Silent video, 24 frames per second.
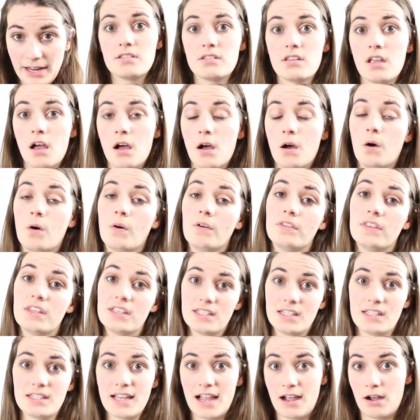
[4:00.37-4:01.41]
So
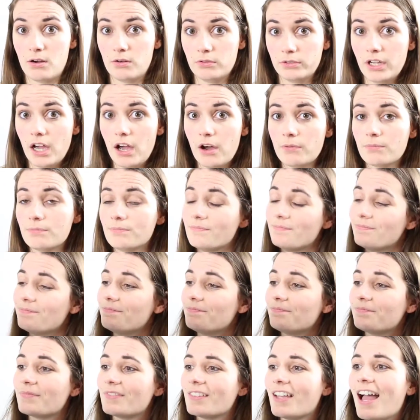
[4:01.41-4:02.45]
this is how it would go.
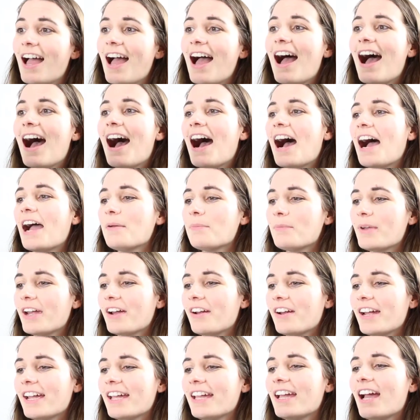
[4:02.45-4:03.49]
Hi
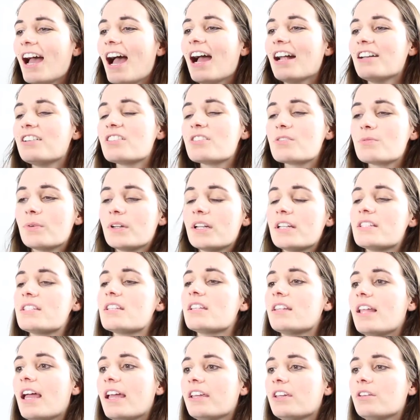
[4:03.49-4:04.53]
Mary, I just wanted to
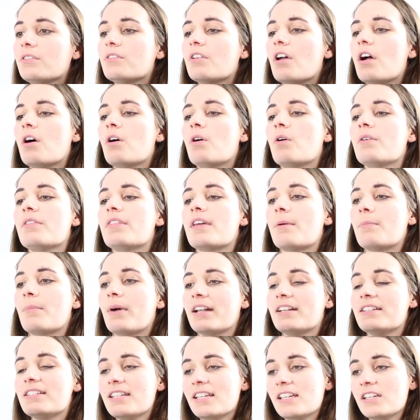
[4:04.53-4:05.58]
let you know that
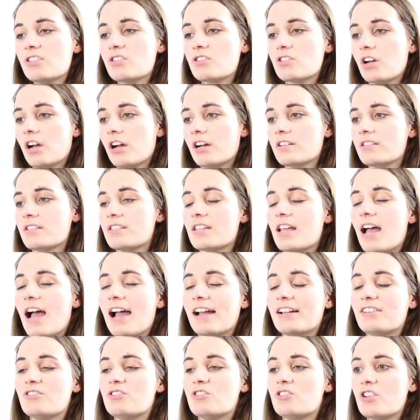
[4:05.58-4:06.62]
my t-shirts,
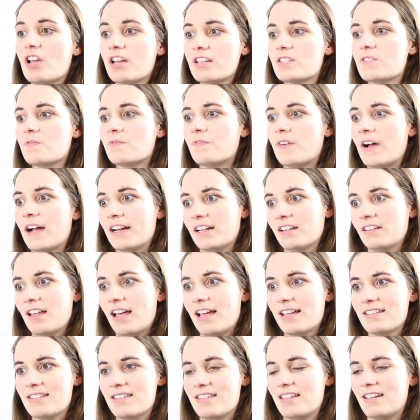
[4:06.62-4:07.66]
I just
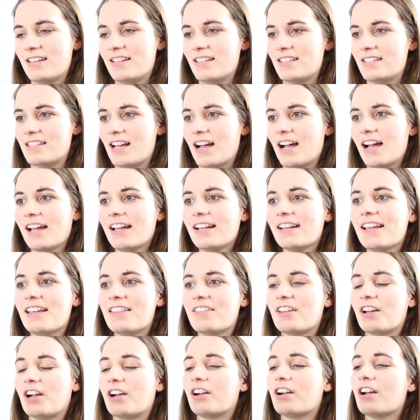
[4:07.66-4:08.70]
finalized the design and
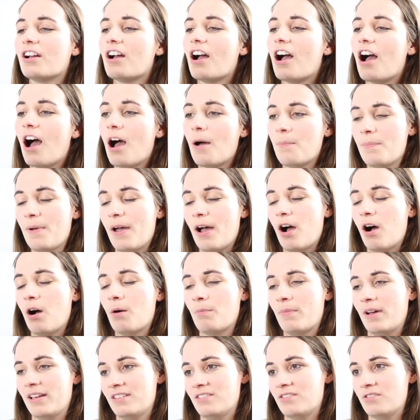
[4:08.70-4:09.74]
they're up on
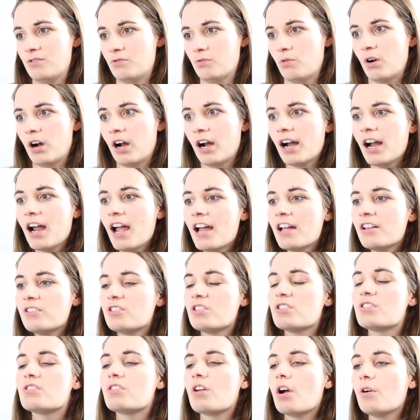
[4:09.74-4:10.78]
my store.
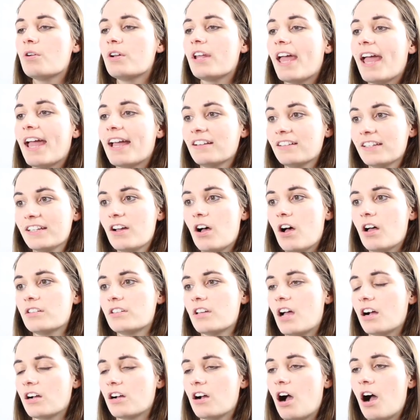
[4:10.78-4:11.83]
Just go to
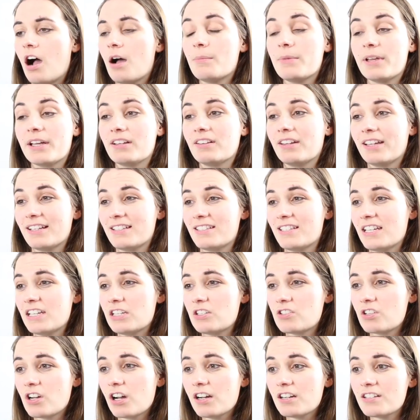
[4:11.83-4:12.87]
haleyhall.com and click
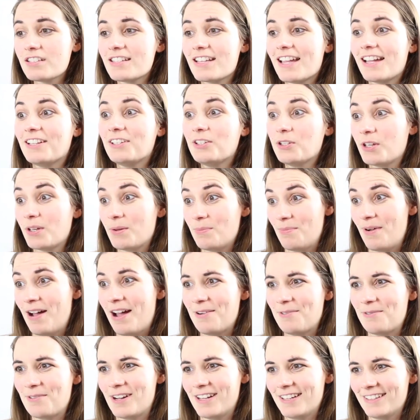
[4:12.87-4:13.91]
t-shirts and you can
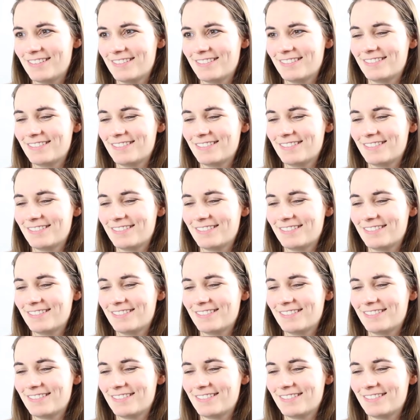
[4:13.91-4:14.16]
buy one.